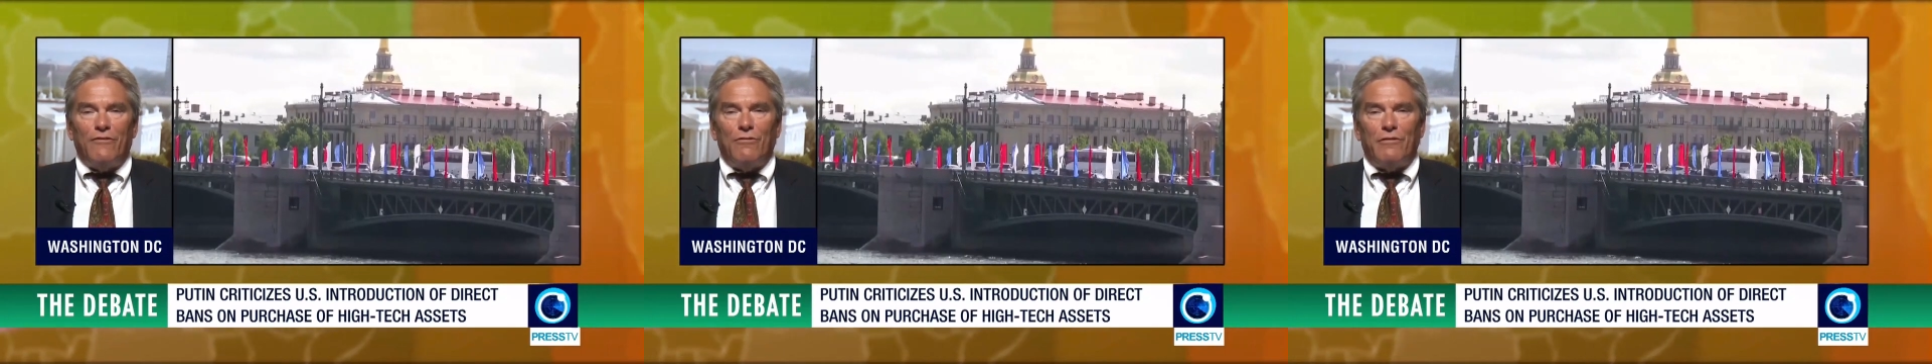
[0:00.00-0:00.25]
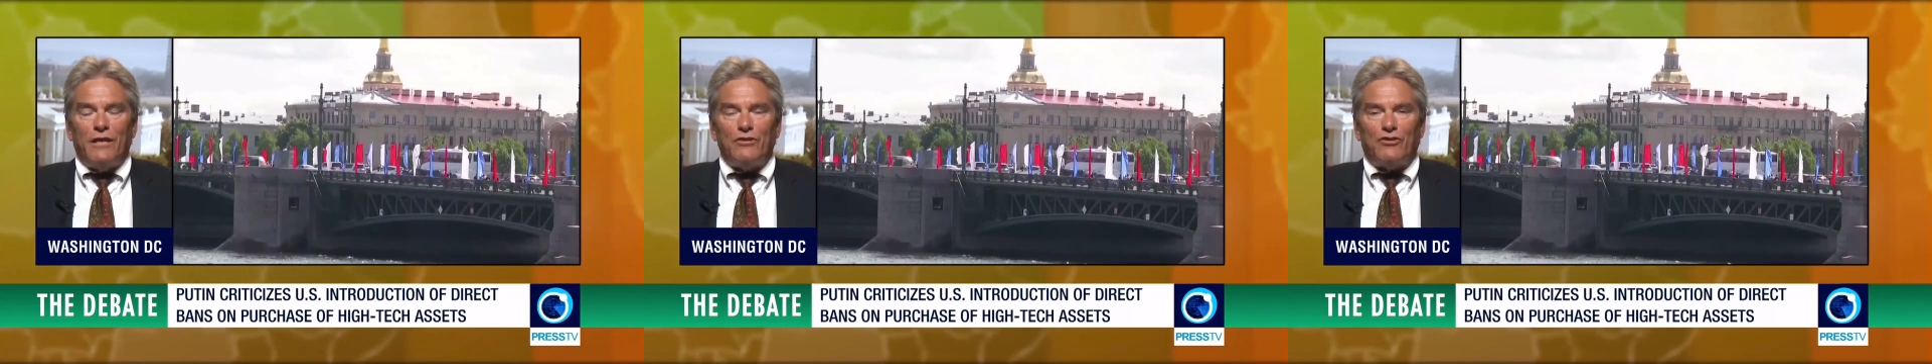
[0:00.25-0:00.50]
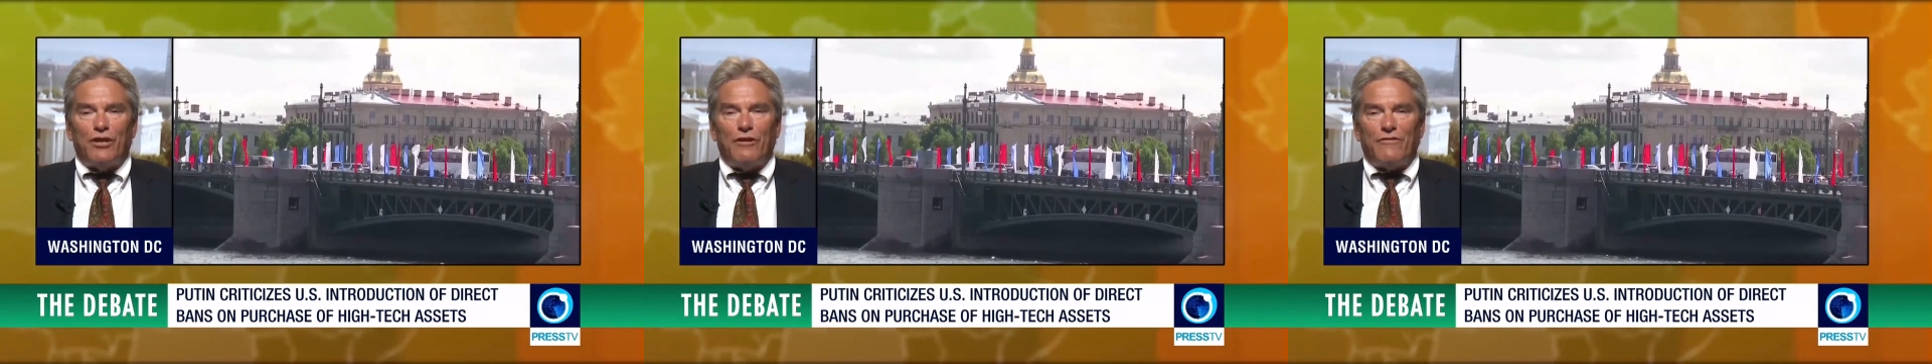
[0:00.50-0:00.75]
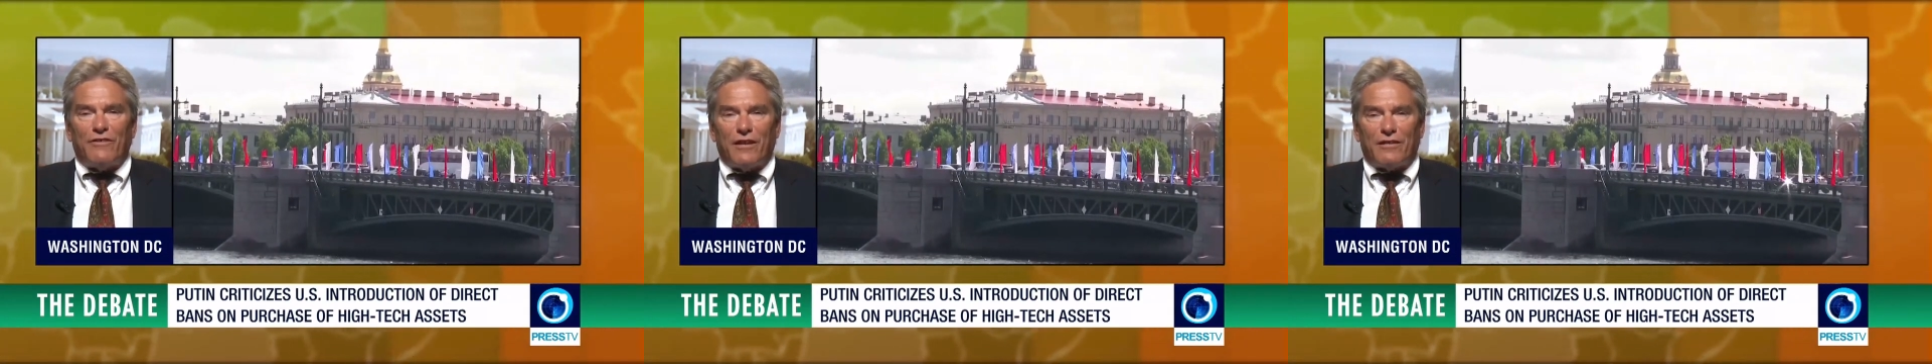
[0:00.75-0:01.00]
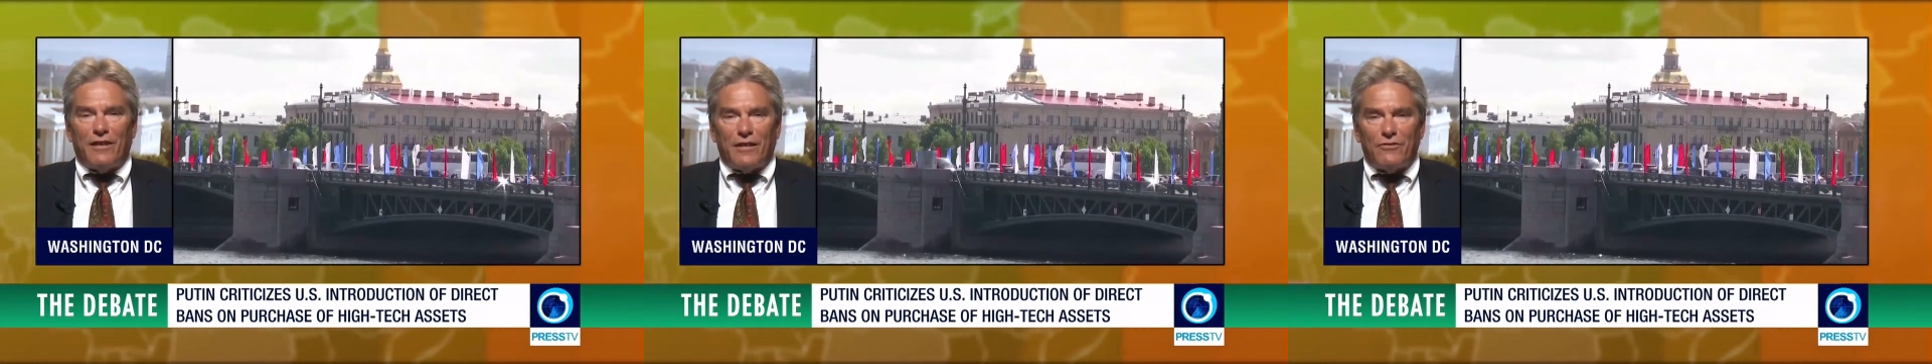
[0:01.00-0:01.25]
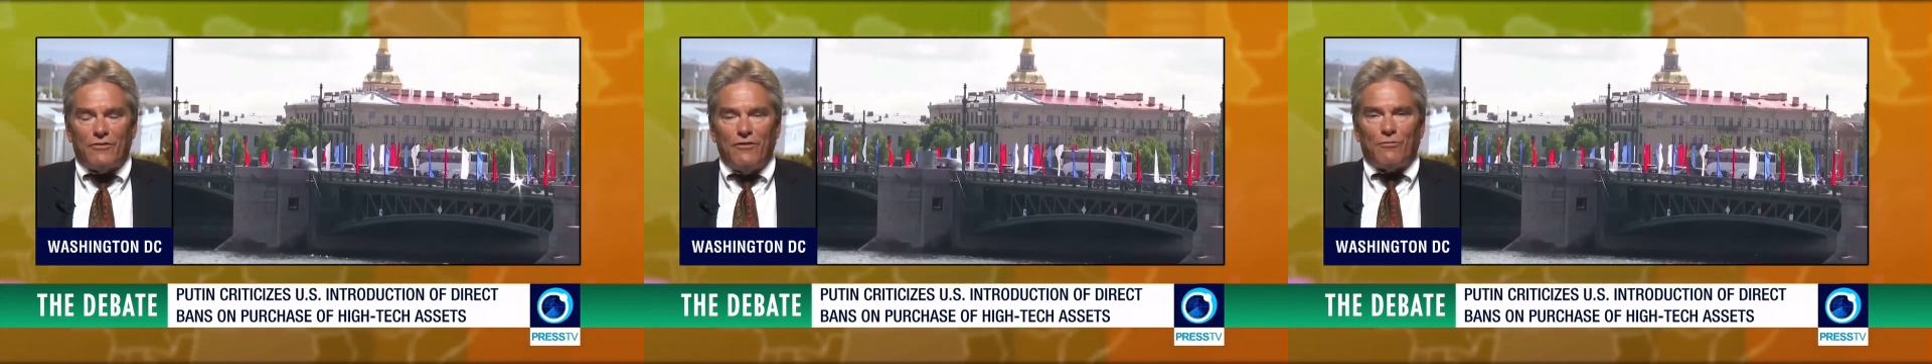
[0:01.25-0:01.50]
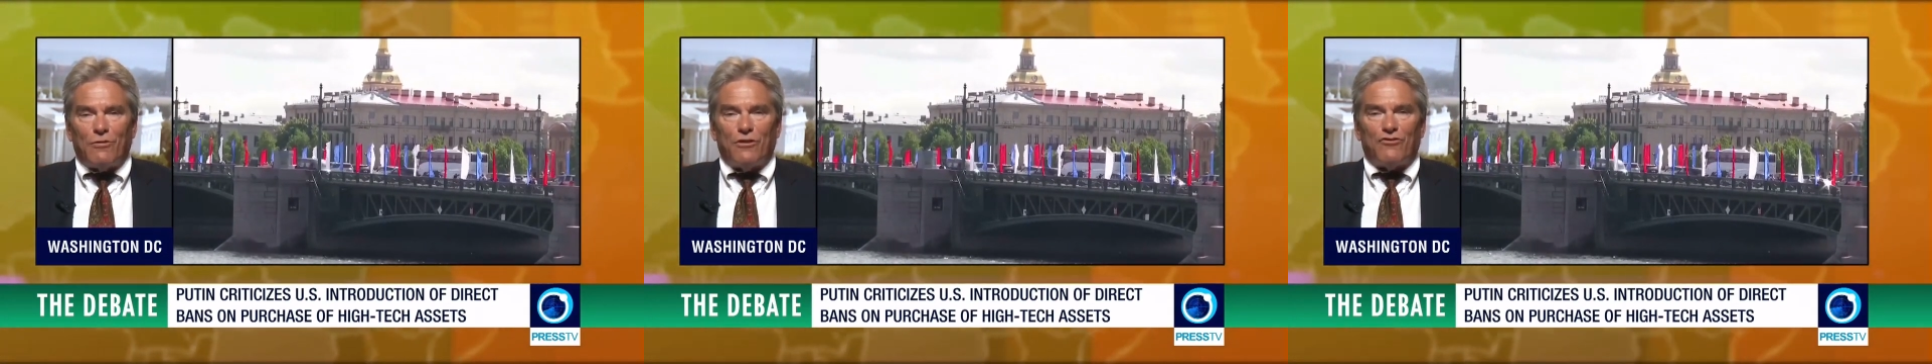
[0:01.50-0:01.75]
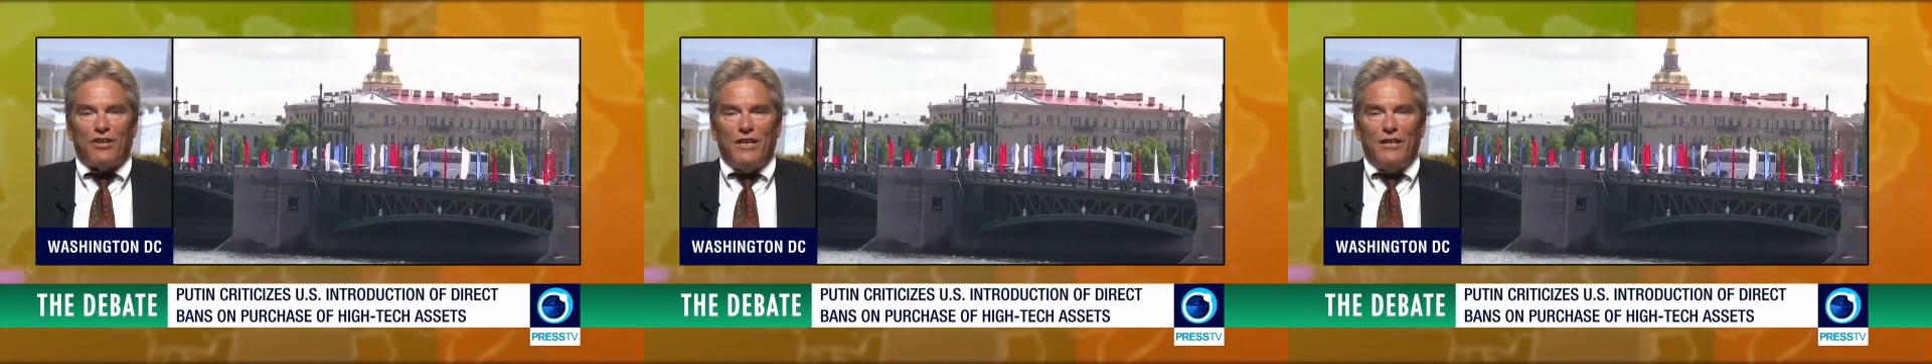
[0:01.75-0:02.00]
And do they share technologies with
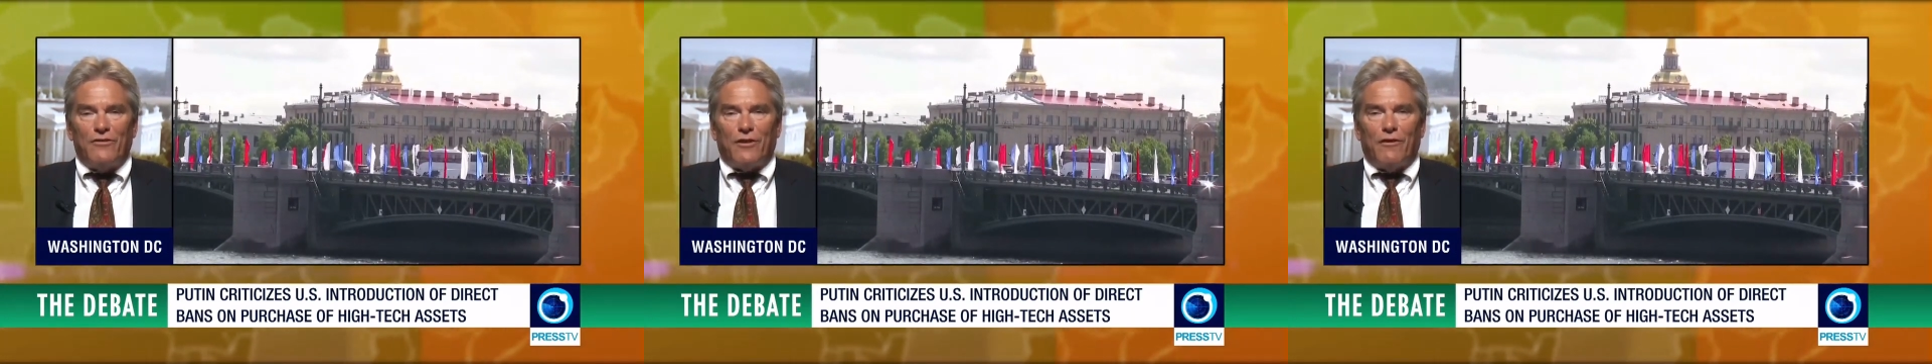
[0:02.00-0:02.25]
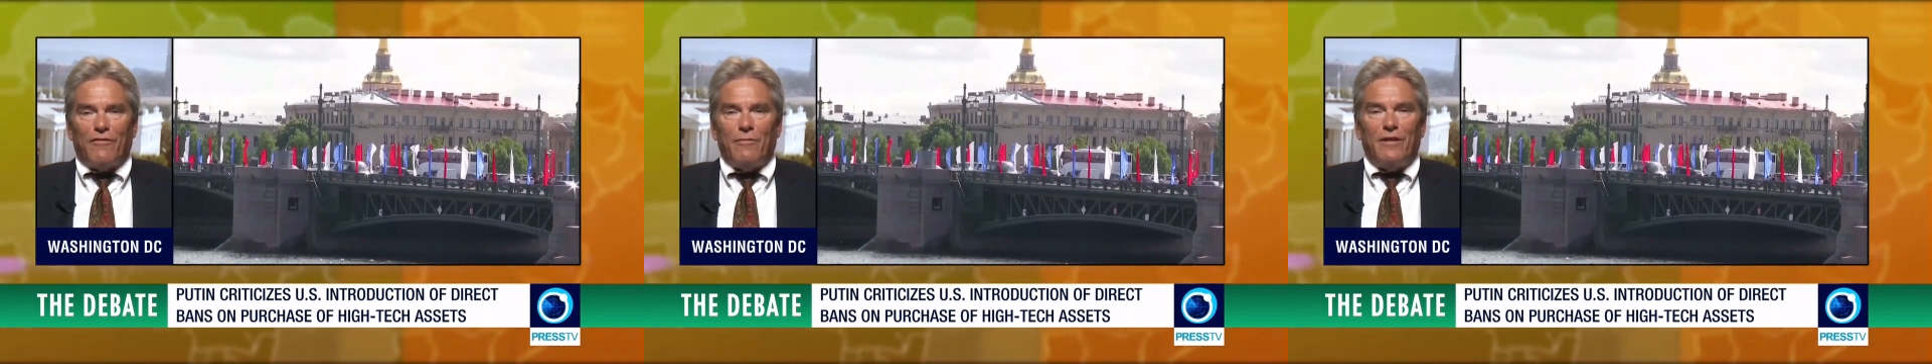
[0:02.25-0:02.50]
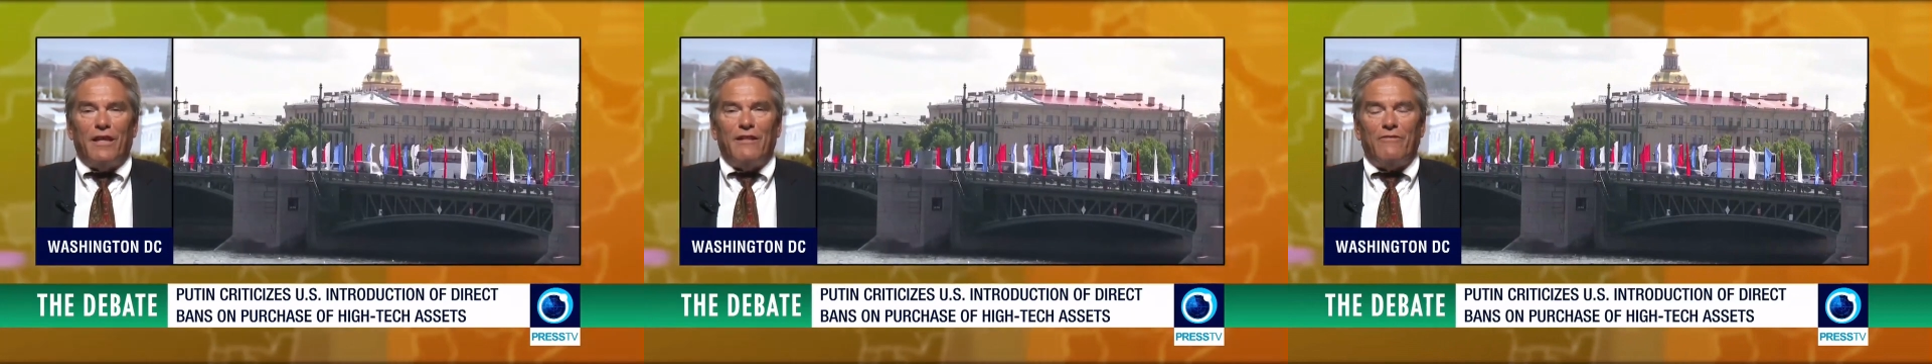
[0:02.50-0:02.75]
the Chinese government?